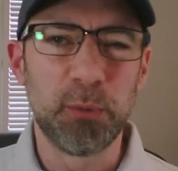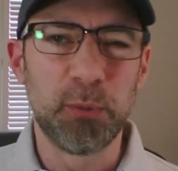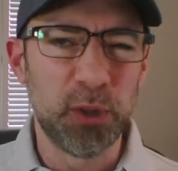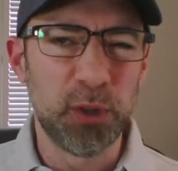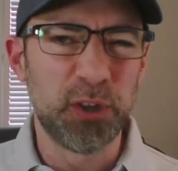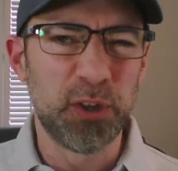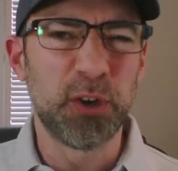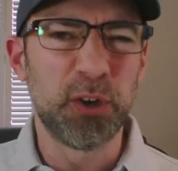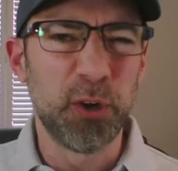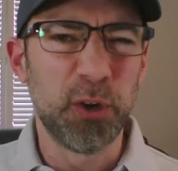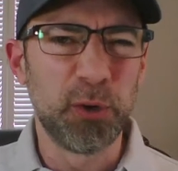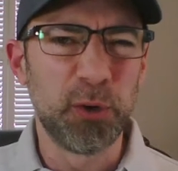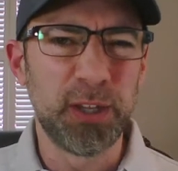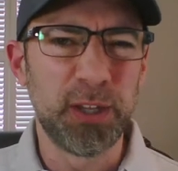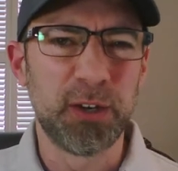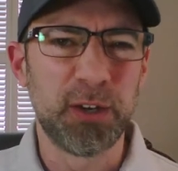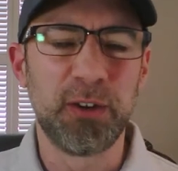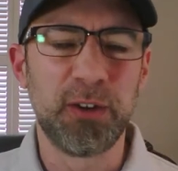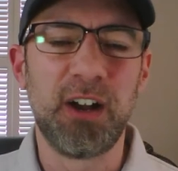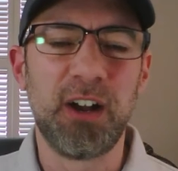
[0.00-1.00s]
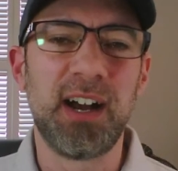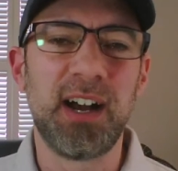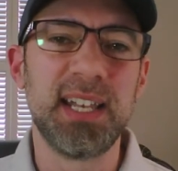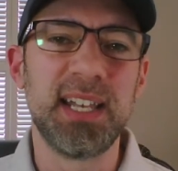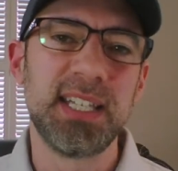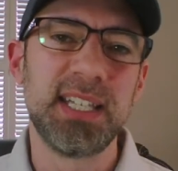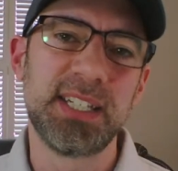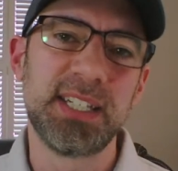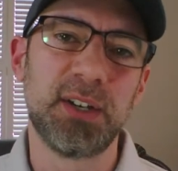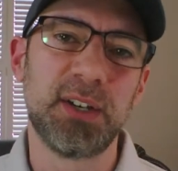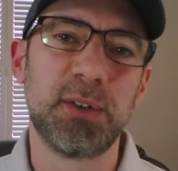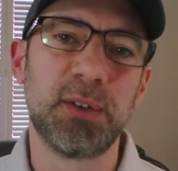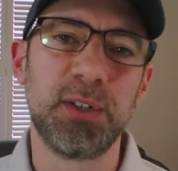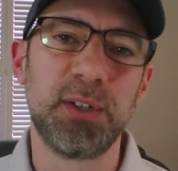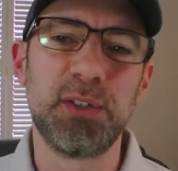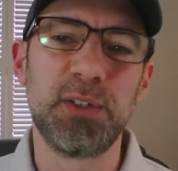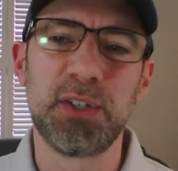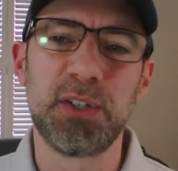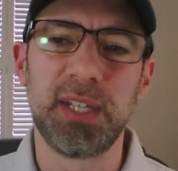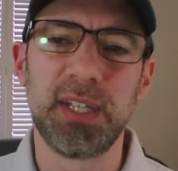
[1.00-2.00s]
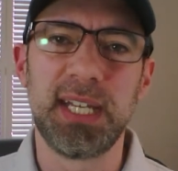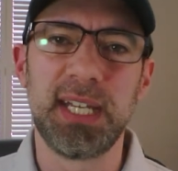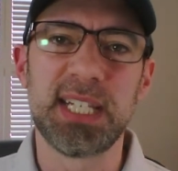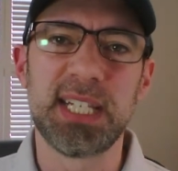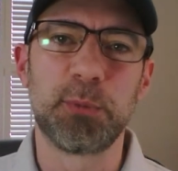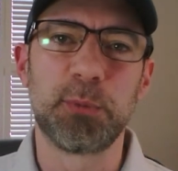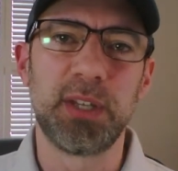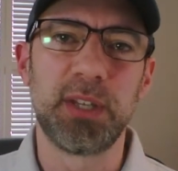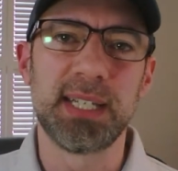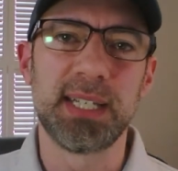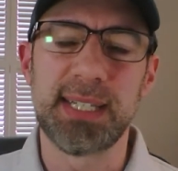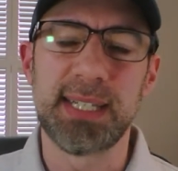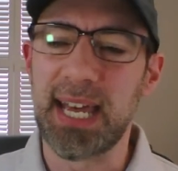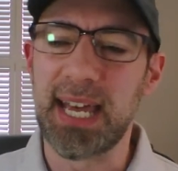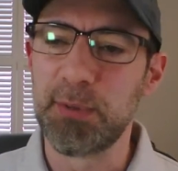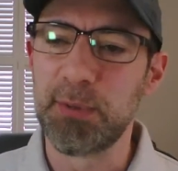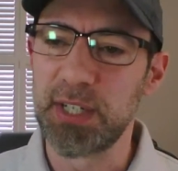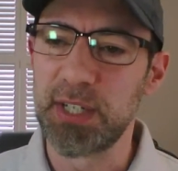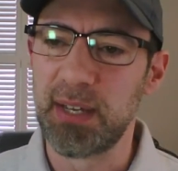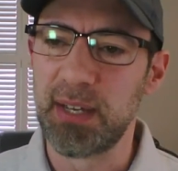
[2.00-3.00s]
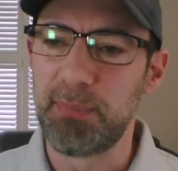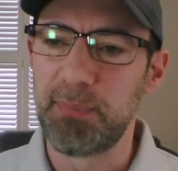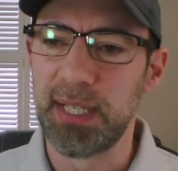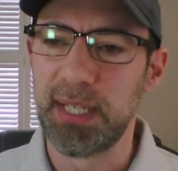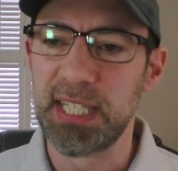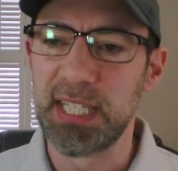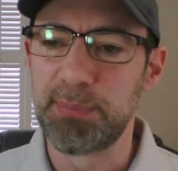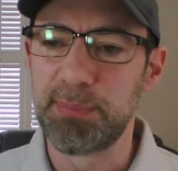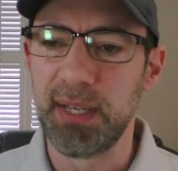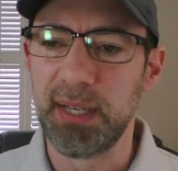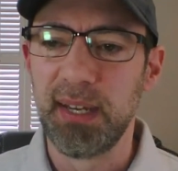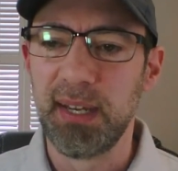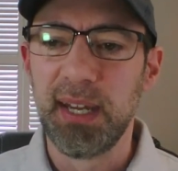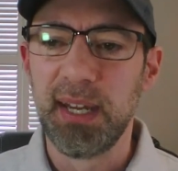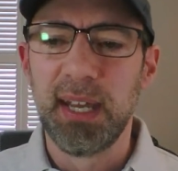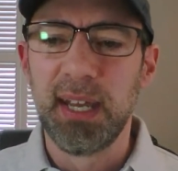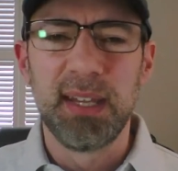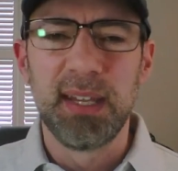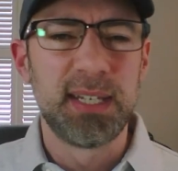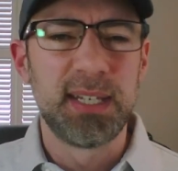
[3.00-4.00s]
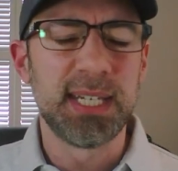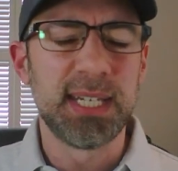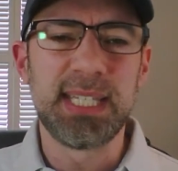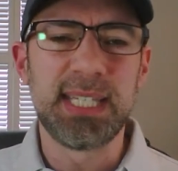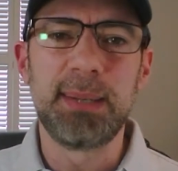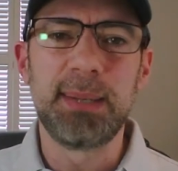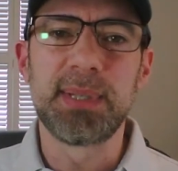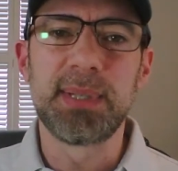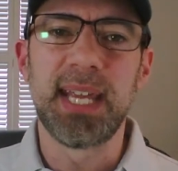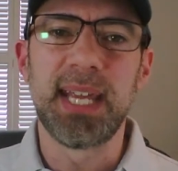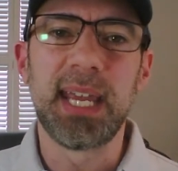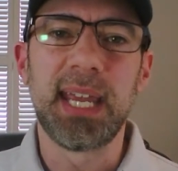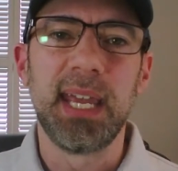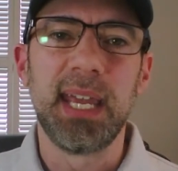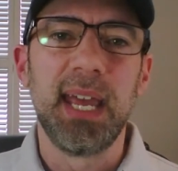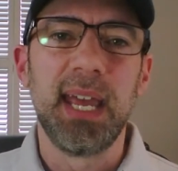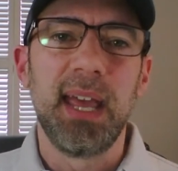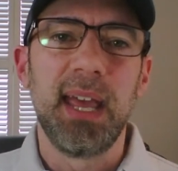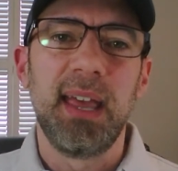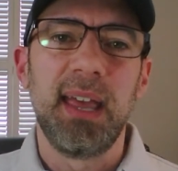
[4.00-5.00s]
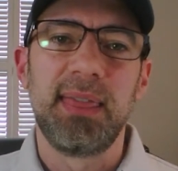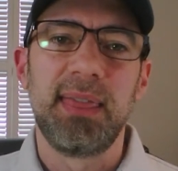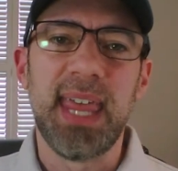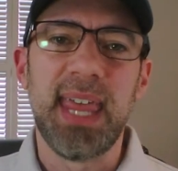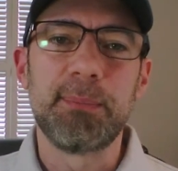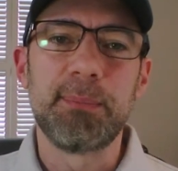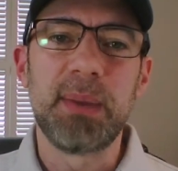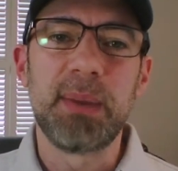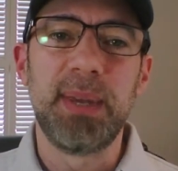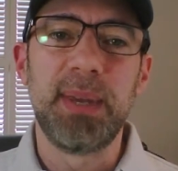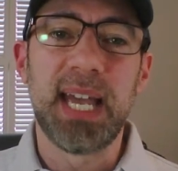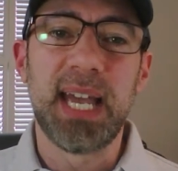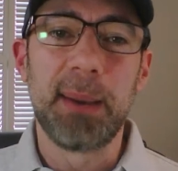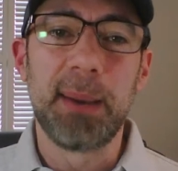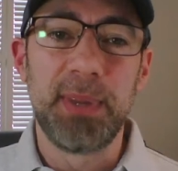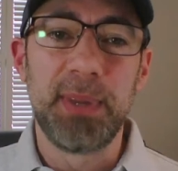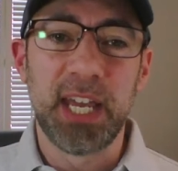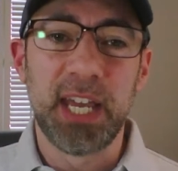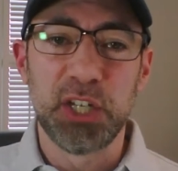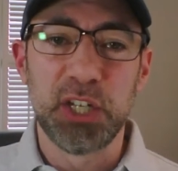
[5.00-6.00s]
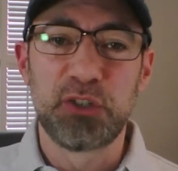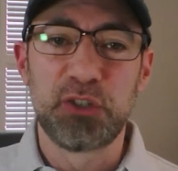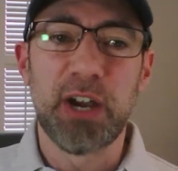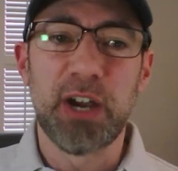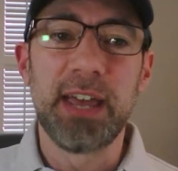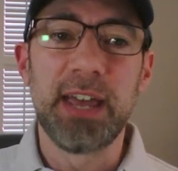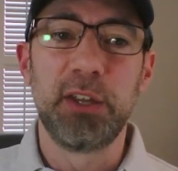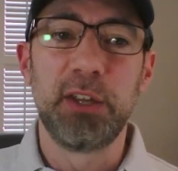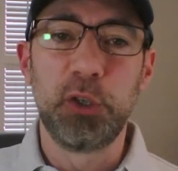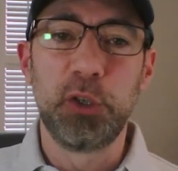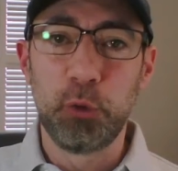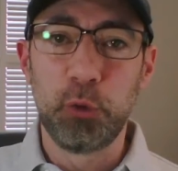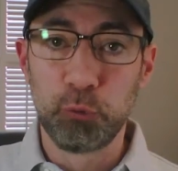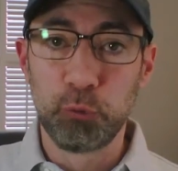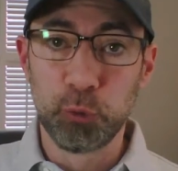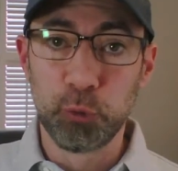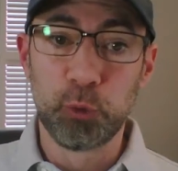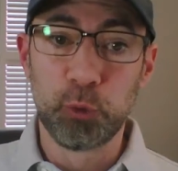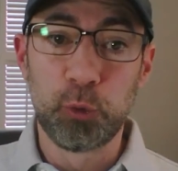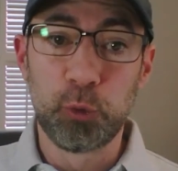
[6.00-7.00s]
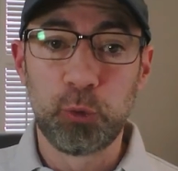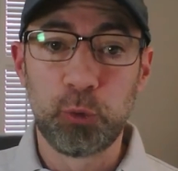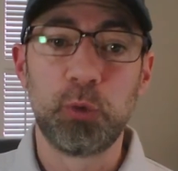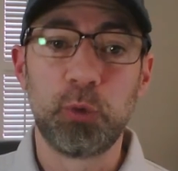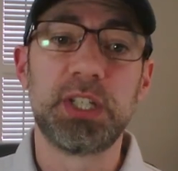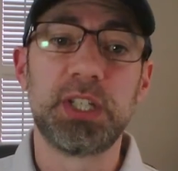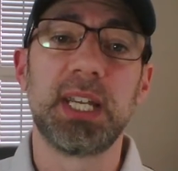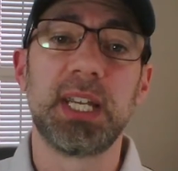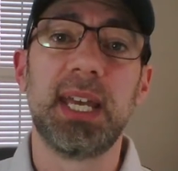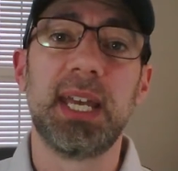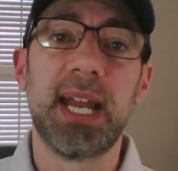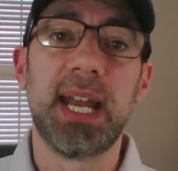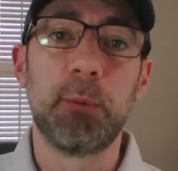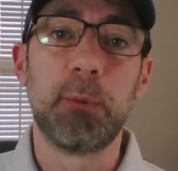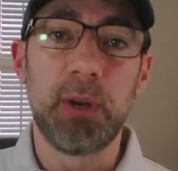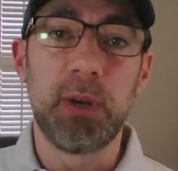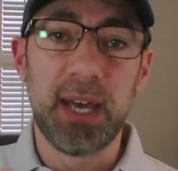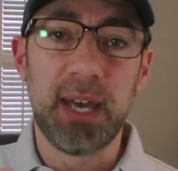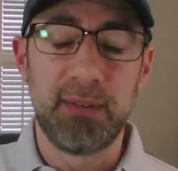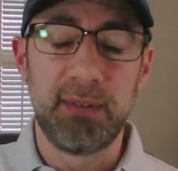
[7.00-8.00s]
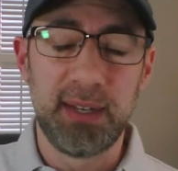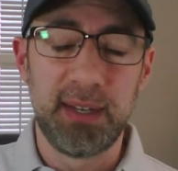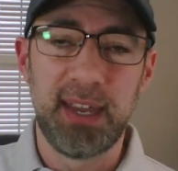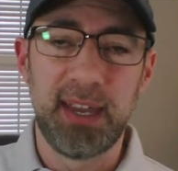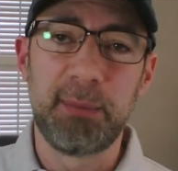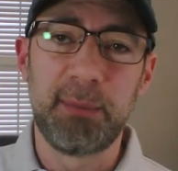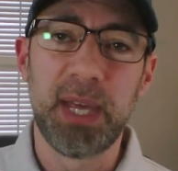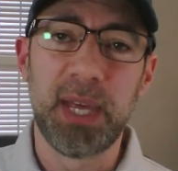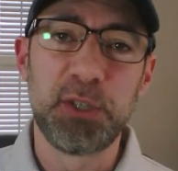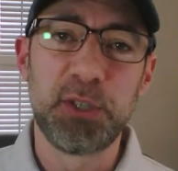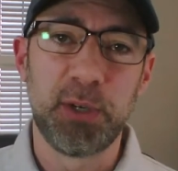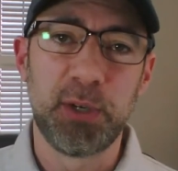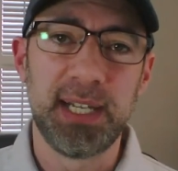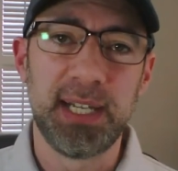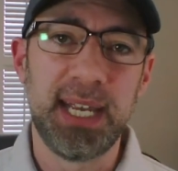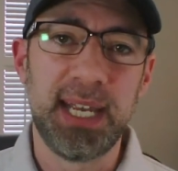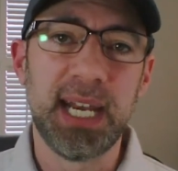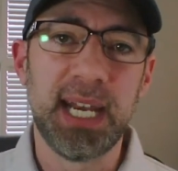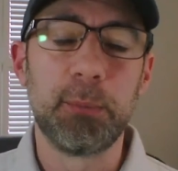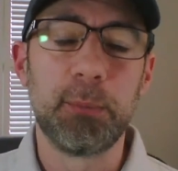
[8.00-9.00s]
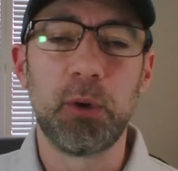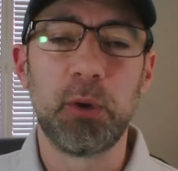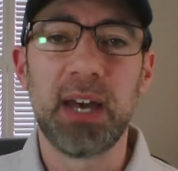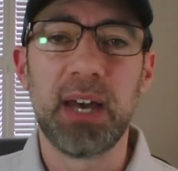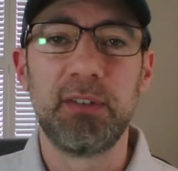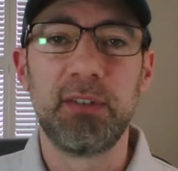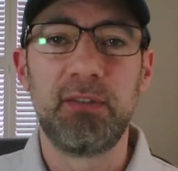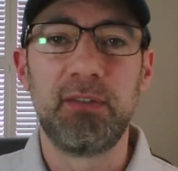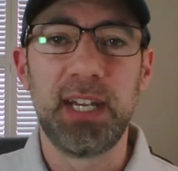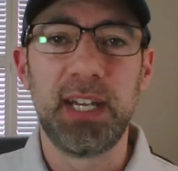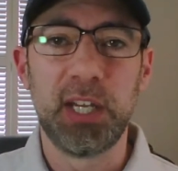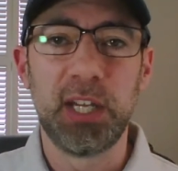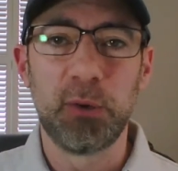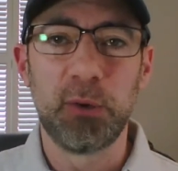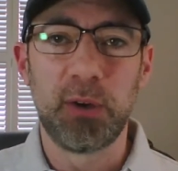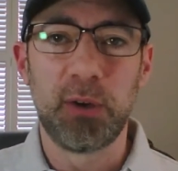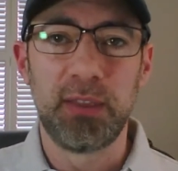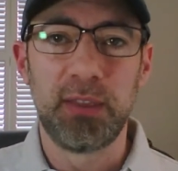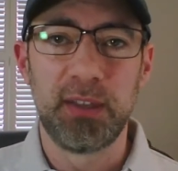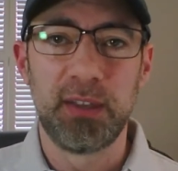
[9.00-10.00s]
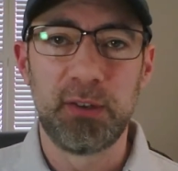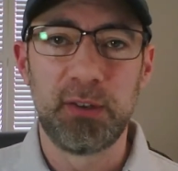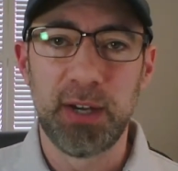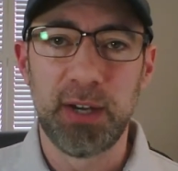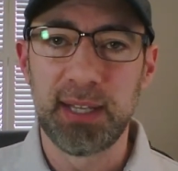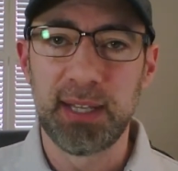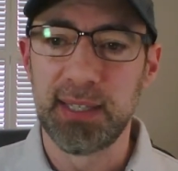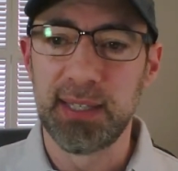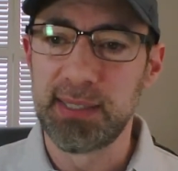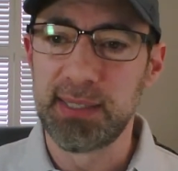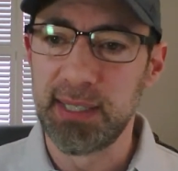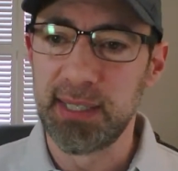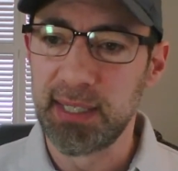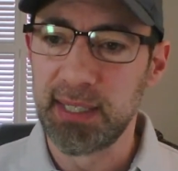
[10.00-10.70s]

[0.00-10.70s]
earlier on, so usually it's more the established companies, but it just seems like they might be a company that could try the new rule, which again, I will have, anybody joined late, I will have a video on the direct listing.